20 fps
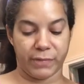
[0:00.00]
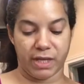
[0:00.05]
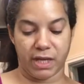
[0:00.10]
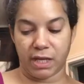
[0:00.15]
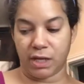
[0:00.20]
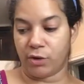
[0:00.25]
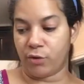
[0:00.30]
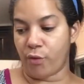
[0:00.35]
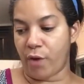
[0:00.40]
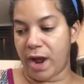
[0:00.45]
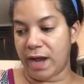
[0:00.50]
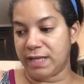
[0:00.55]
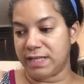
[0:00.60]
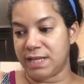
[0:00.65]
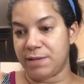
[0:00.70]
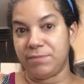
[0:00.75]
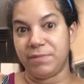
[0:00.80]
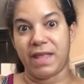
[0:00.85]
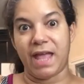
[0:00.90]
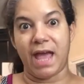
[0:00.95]
grind
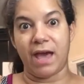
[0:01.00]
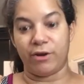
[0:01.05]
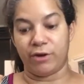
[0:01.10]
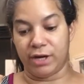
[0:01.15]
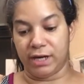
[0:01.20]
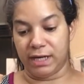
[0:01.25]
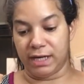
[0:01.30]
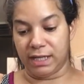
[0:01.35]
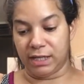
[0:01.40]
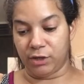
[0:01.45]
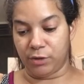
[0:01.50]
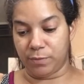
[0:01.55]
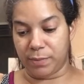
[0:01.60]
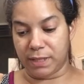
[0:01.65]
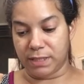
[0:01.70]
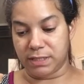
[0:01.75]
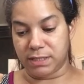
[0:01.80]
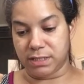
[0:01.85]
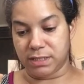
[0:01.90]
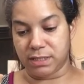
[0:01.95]
them down a little
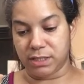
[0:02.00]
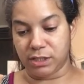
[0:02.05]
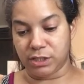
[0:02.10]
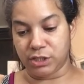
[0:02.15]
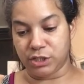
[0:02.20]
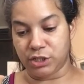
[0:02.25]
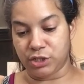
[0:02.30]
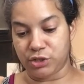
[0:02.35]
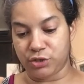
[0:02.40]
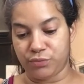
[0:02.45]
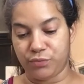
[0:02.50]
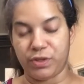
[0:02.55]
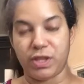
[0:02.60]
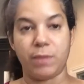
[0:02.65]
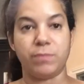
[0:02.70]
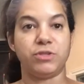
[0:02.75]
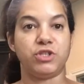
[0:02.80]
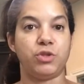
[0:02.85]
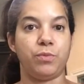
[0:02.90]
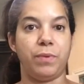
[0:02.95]
bit just for
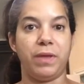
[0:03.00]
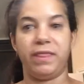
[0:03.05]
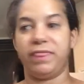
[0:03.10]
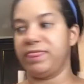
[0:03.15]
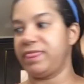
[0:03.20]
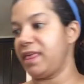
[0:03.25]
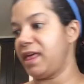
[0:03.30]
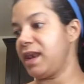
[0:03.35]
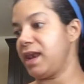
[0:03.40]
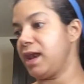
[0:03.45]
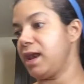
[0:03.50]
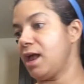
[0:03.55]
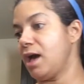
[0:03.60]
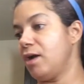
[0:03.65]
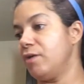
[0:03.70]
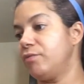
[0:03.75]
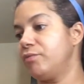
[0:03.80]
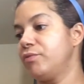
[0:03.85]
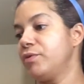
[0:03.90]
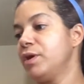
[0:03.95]
them to be thin
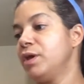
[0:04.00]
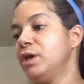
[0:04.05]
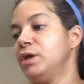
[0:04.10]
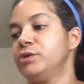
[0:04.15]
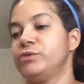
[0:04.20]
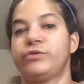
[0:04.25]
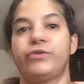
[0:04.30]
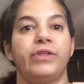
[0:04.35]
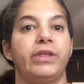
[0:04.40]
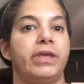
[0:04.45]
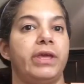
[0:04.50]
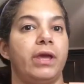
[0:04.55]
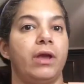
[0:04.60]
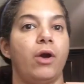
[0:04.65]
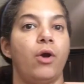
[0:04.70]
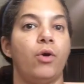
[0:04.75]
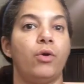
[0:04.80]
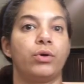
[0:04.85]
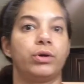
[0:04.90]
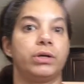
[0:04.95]
enough so they can
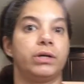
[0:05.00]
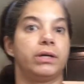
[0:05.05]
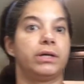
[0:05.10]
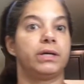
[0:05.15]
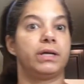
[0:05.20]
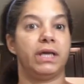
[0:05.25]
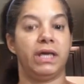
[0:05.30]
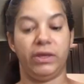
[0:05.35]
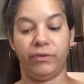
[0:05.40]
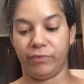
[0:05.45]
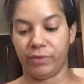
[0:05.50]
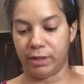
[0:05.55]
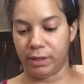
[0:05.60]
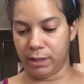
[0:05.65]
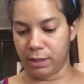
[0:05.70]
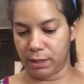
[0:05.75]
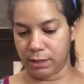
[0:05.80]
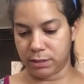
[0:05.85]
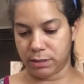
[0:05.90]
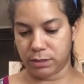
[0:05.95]
all cook
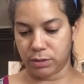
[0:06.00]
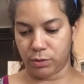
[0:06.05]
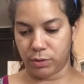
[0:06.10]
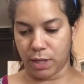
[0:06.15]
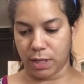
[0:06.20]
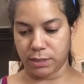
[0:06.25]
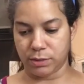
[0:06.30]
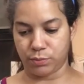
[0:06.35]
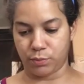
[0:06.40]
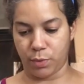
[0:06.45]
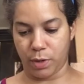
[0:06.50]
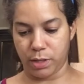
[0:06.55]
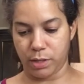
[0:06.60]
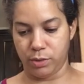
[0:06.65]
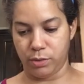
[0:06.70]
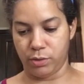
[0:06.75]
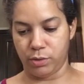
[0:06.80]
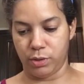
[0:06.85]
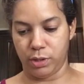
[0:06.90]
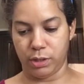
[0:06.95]
evenly. So that's what
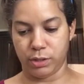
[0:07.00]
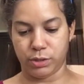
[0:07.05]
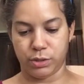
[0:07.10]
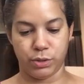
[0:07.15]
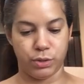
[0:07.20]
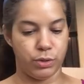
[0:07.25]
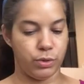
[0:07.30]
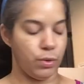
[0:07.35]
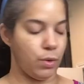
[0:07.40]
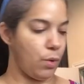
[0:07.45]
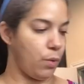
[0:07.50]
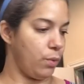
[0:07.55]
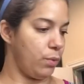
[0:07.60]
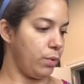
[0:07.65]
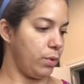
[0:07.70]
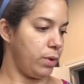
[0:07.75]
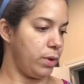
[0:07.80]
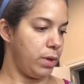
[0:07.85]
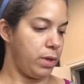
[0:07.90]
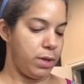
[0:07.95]
you need to know.
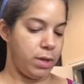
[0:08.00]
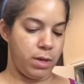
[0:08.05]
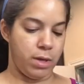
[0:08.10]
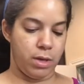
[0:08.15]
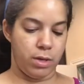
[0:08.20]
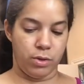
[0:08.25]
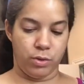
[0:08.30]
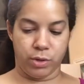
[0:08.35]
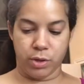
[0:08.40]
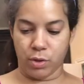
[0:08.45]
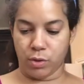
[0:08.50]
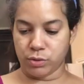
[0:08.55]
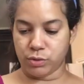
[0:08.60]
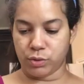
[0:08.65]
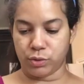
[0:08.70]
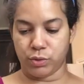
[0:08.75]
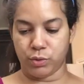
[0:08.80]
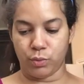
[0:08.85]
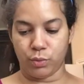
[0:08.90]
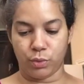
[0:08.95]
You can also
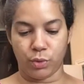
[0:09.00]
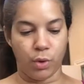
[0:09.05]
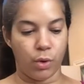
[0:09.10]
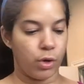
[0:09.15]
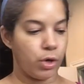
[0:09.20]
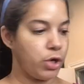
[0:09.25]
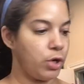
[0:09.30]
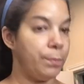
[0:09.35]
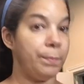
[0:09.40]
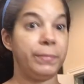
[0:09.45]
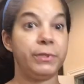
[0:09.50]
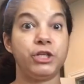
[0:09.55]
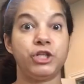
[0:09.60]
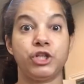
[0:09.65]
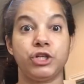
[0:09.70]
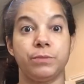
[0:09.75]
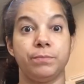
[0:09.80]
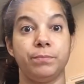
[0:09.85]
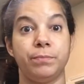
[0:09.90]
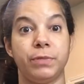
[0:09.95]
go to your
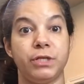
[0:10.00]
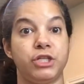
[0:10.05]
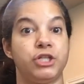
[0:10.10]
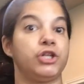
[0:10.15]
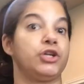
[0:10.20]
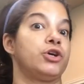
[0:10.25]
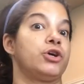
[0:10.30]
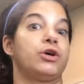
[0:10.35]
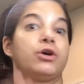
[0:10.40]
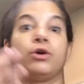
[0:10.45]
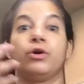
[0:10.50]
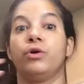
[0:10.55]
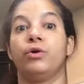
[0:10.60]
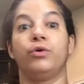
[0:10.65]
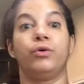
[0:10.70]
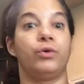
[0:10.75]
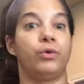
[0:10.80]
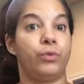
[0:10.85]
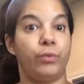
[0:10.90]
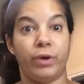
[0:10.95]
butcher
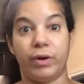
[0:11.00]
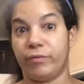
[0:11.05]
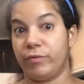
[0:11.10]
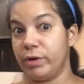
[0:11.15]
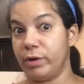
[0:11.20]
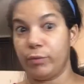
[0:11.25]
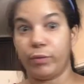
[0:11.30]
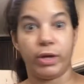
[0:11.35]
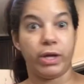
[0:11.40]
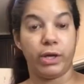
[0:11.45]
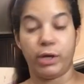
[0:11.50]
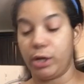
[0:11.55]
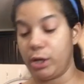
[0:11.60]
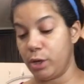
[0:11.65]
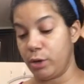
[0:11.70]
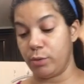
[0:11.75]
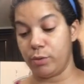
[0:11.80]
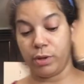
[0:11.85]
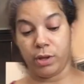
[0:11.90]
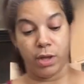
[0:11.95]
or whoever, where you
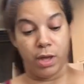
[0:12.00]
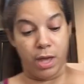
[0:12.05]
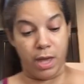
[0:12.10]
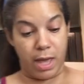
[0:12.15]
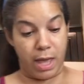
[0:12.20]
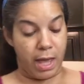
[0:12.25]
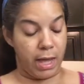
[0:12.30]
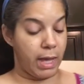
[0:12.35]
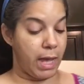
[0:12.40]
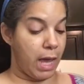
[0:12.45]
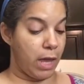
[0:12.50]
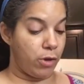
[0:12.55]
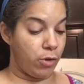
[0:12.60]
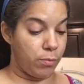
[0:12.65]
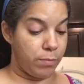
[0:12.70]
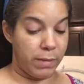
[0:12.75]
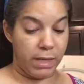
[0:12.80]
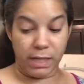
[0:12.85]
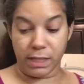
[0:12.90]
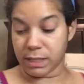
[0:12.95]
go, and get your
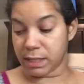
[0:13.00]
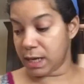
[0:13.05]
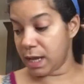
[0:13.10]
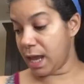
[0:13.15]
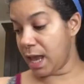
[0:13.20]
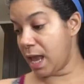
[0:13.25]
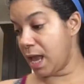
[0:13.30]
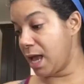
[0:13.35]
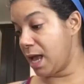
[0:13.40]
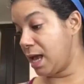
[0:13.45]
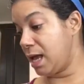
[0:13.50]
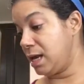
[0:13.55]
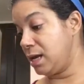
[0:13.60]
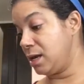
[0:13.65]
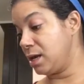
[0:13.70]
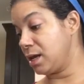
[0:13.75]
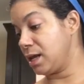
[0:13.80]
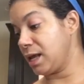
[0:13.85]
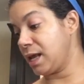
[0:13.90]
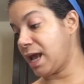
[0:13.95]
meat and
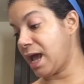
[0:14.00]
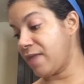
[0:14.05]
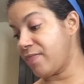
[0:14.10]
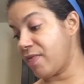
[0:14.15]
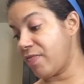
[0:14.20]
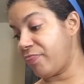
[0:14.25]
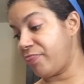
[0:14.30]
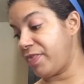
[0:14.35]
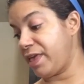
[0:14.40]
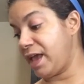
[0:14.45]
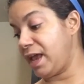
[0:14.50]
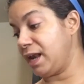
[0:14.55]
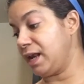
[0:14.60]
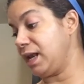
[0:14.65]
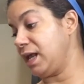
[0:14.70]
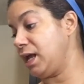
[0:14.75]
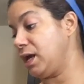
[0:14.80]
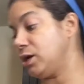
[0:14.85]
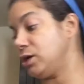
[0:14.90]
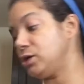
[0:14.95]
get the thin
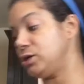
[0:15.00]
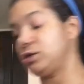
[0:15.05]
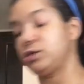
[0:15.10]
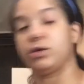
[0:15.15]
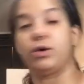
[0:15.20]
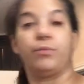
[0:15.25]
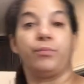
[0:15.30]
layers of